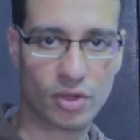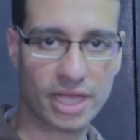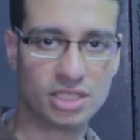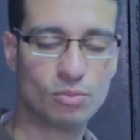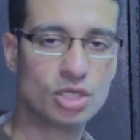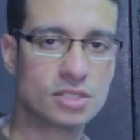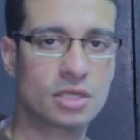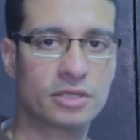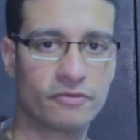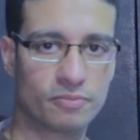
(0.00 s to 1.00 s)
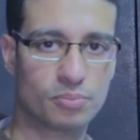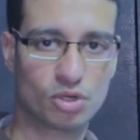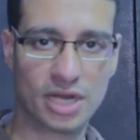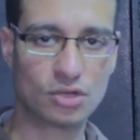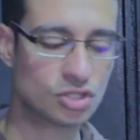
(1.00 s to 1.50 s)
Okay, demonstrative
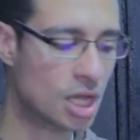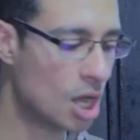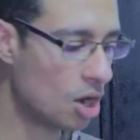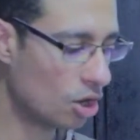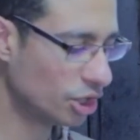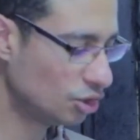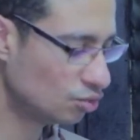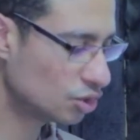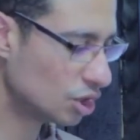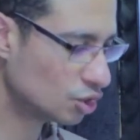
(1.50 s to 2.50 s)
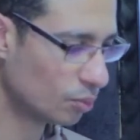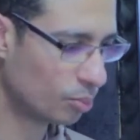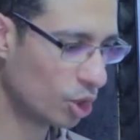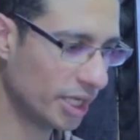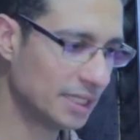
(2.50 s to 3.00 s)
pronouns are used to
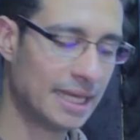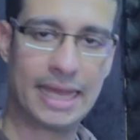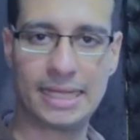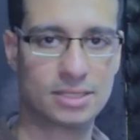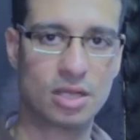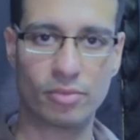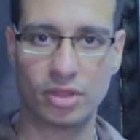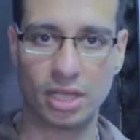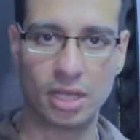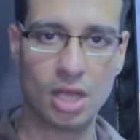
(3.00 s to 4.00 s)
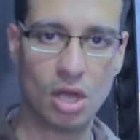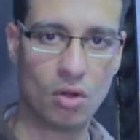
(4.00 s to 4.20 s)
point at something.